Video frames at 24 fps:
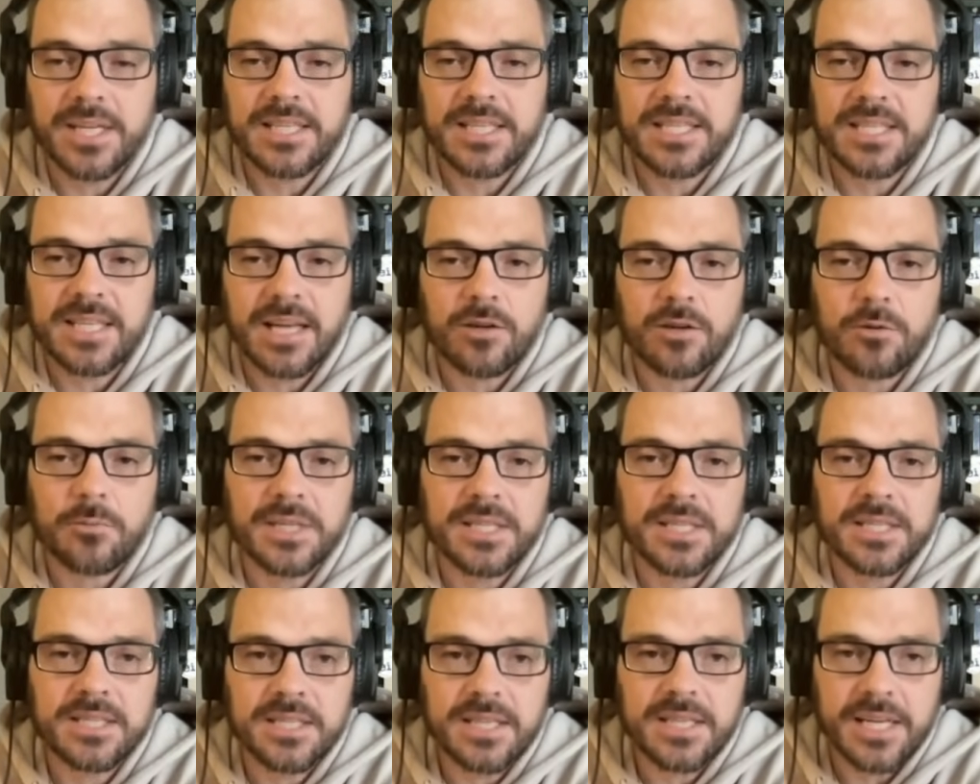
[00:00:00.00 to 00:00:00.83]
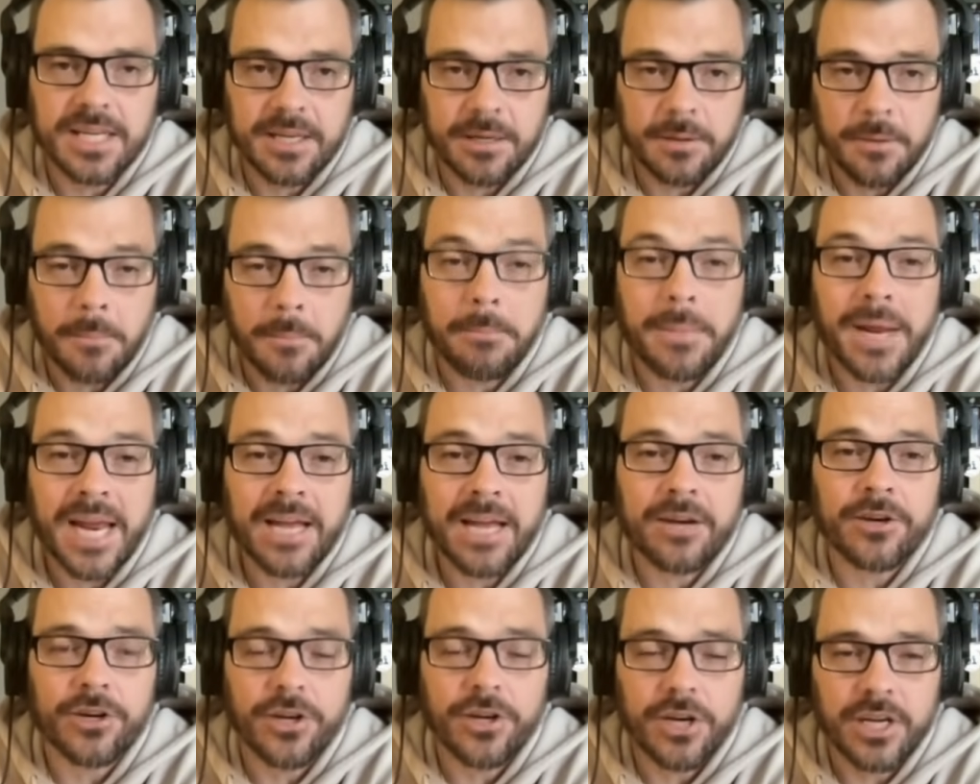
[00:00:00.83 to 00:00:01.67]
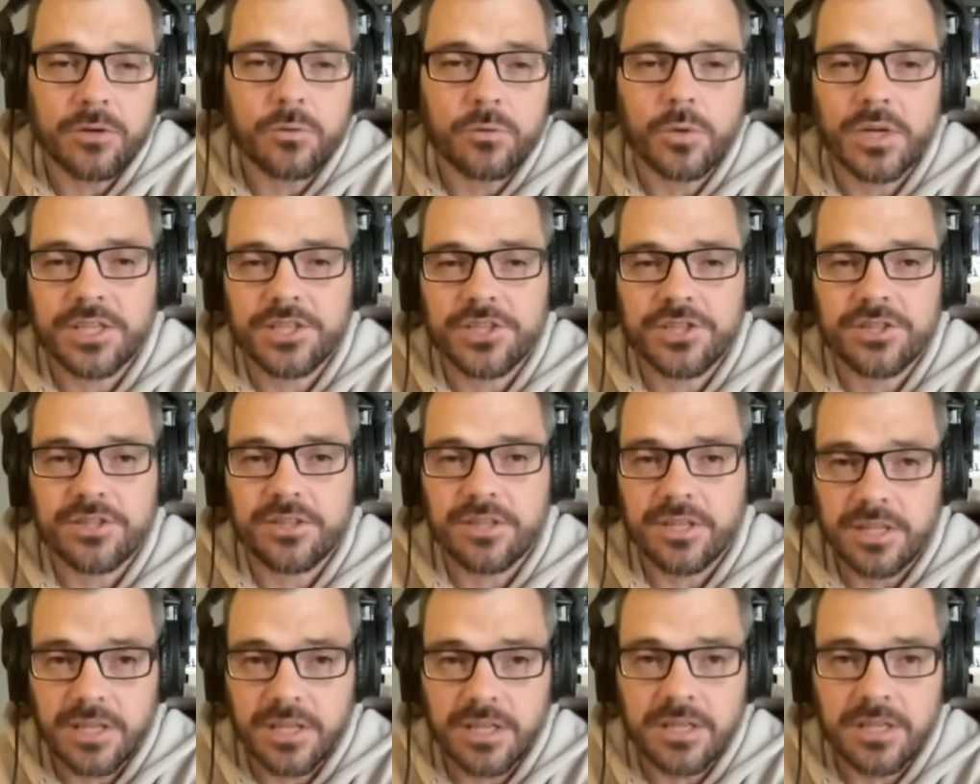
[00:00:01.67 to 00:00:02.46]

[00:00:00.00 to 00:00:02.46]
settlements in a manner in which the